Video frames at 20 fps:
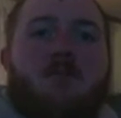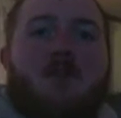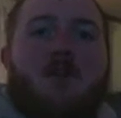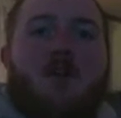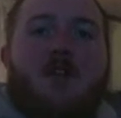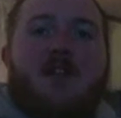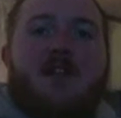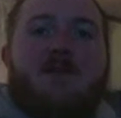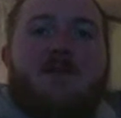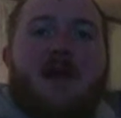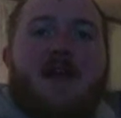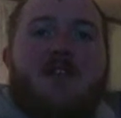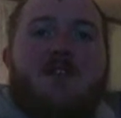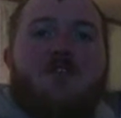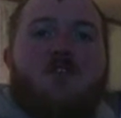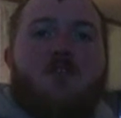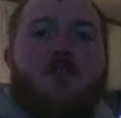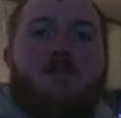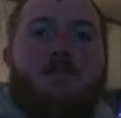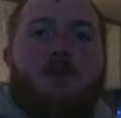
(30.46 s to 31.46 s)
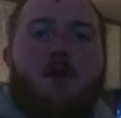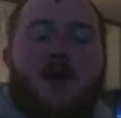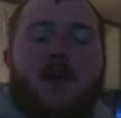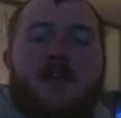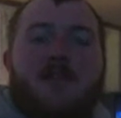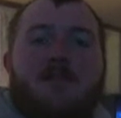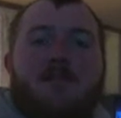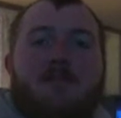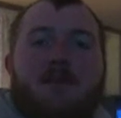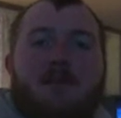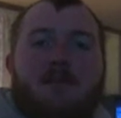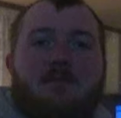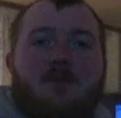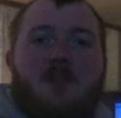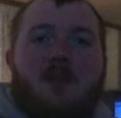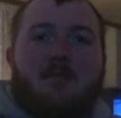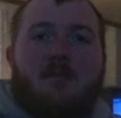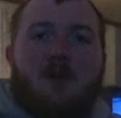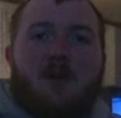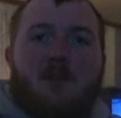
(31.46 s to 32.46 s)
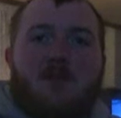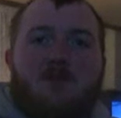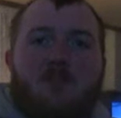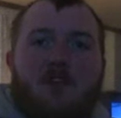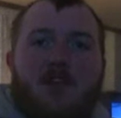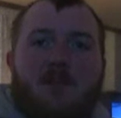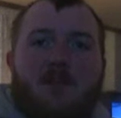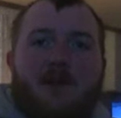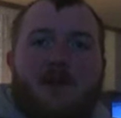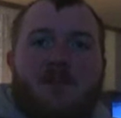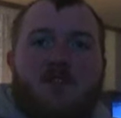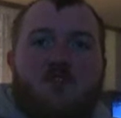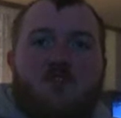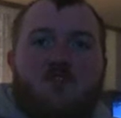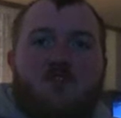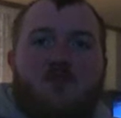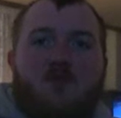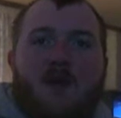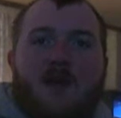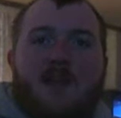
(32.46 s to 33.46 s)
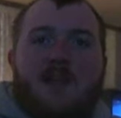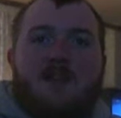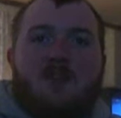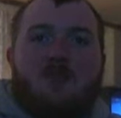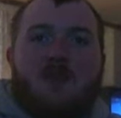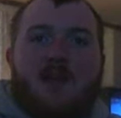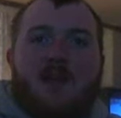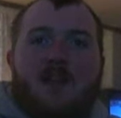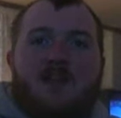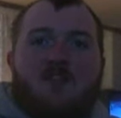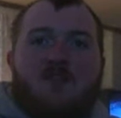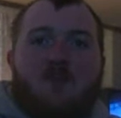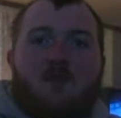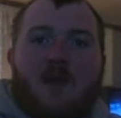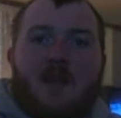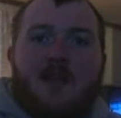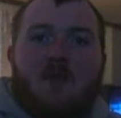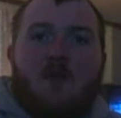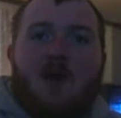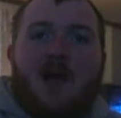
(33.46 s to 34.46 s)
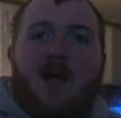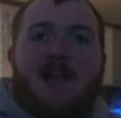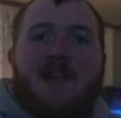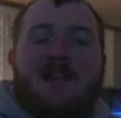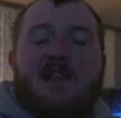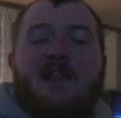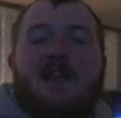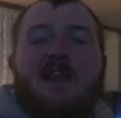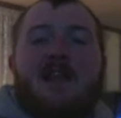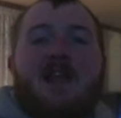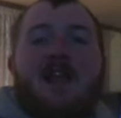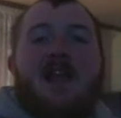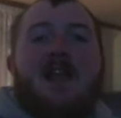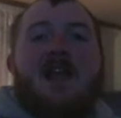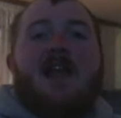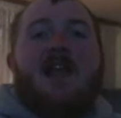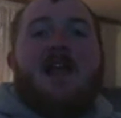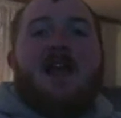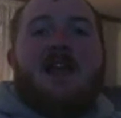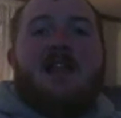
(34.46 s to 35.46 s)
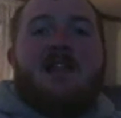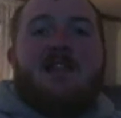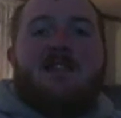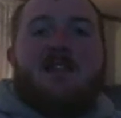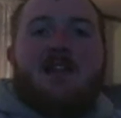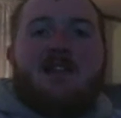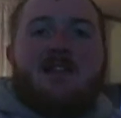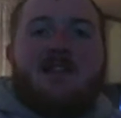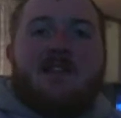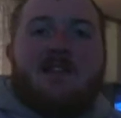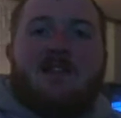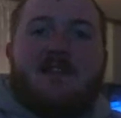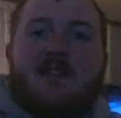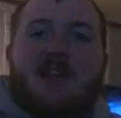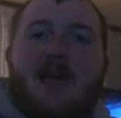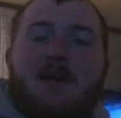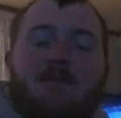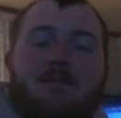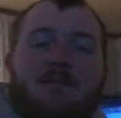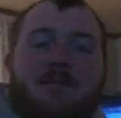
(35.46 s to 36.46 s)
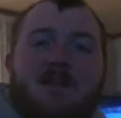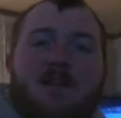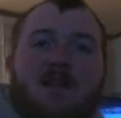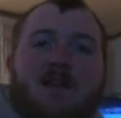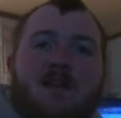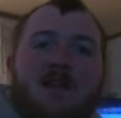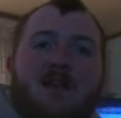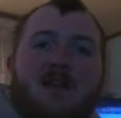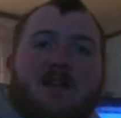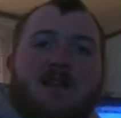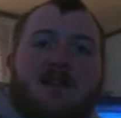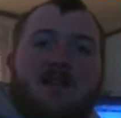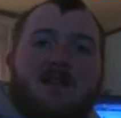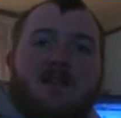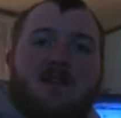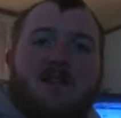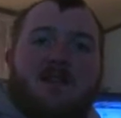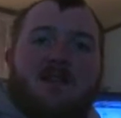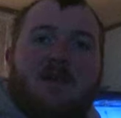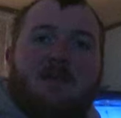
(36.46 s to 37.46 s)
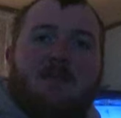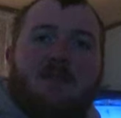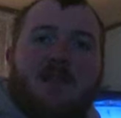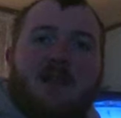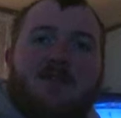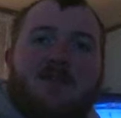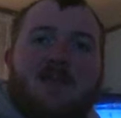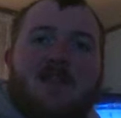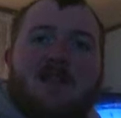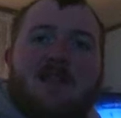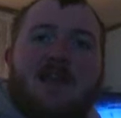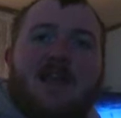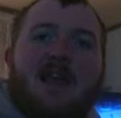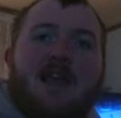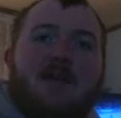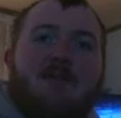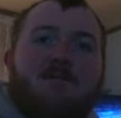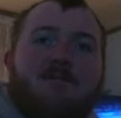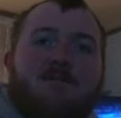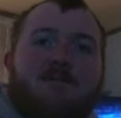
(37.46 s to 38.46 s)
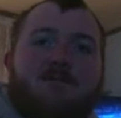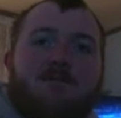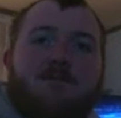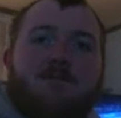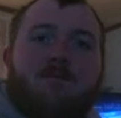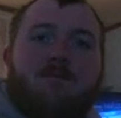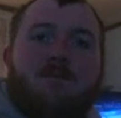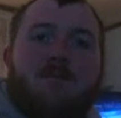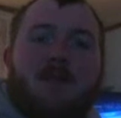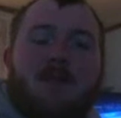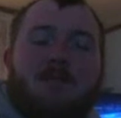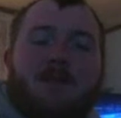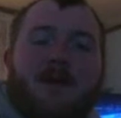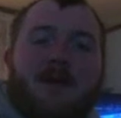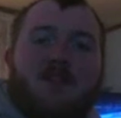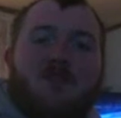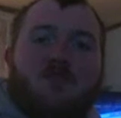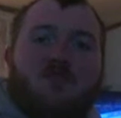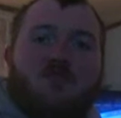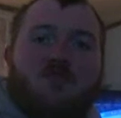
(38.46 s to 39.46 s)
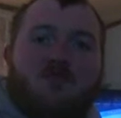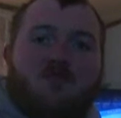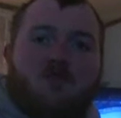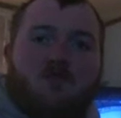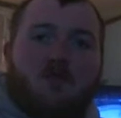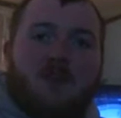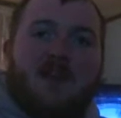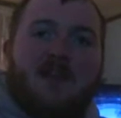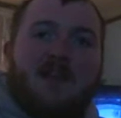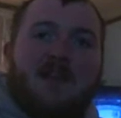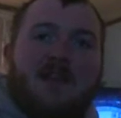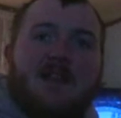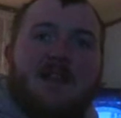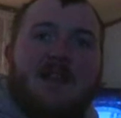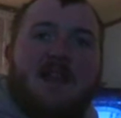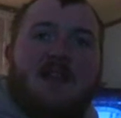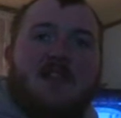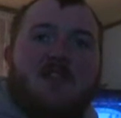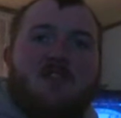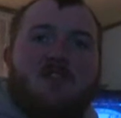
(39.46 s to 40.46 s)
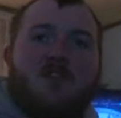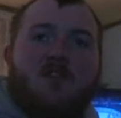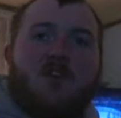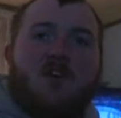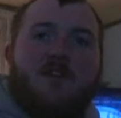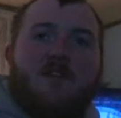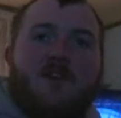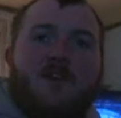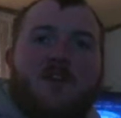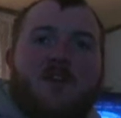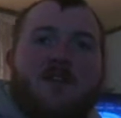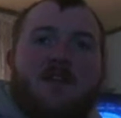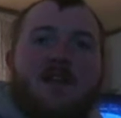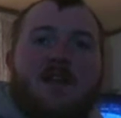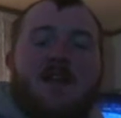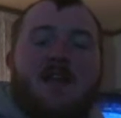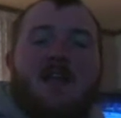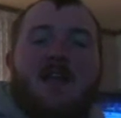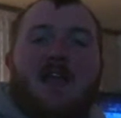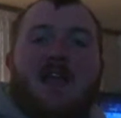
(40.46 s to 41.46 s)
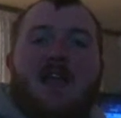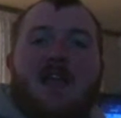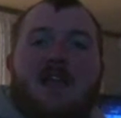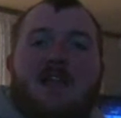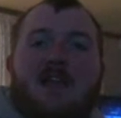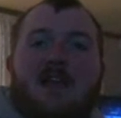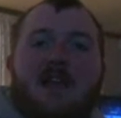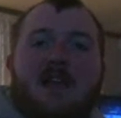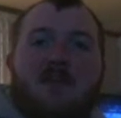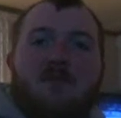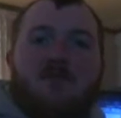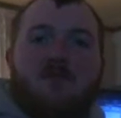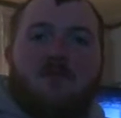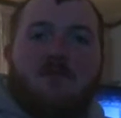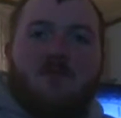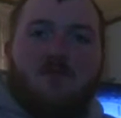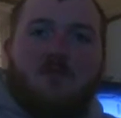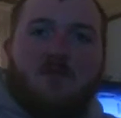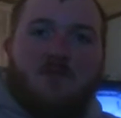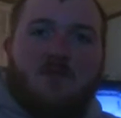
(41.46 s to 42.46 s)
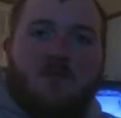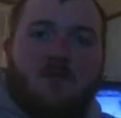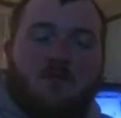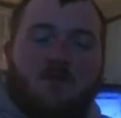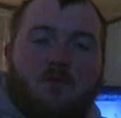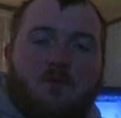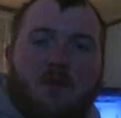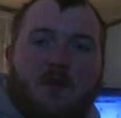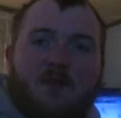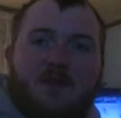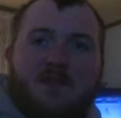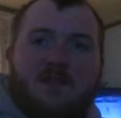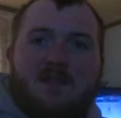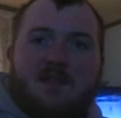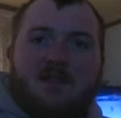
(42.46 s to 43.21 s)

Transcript: only by 2 points to the Portland Trail Blazers, 23-21. And the Celtics kept themselves in the game despite trailing in the turnovers, and they were